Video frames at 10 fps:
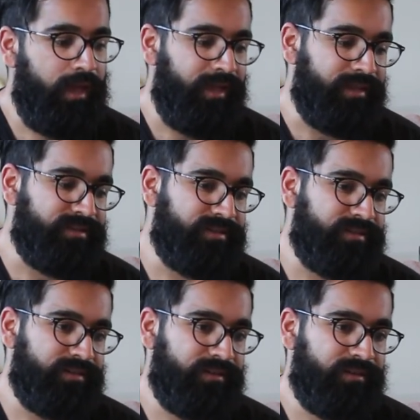
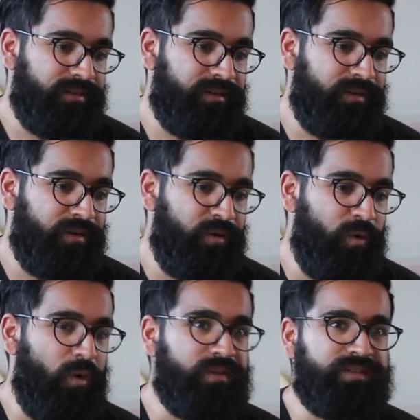it's
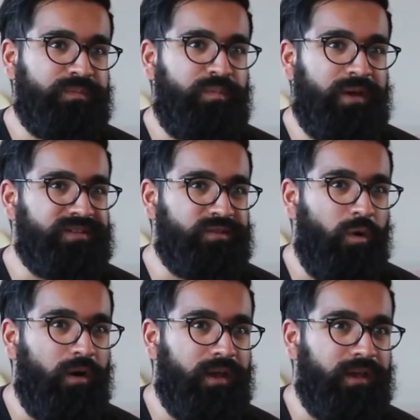
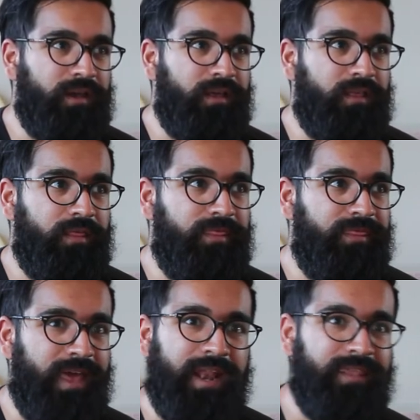not
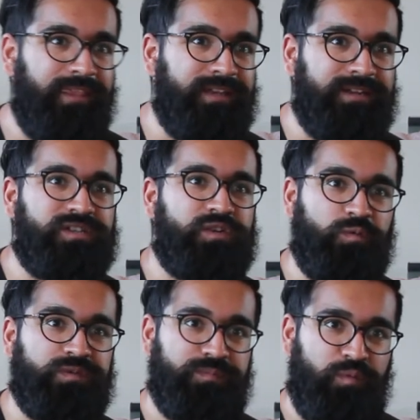then the
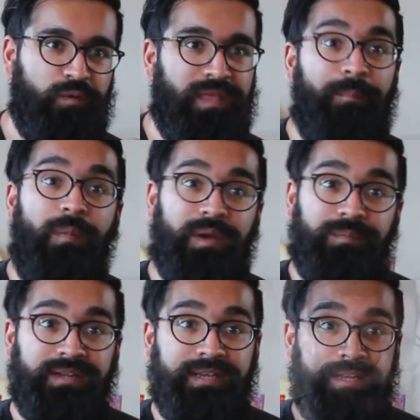additional support that
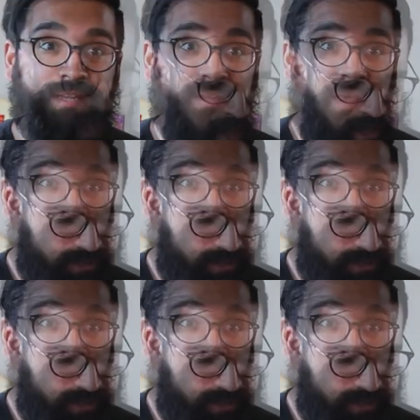might be needed.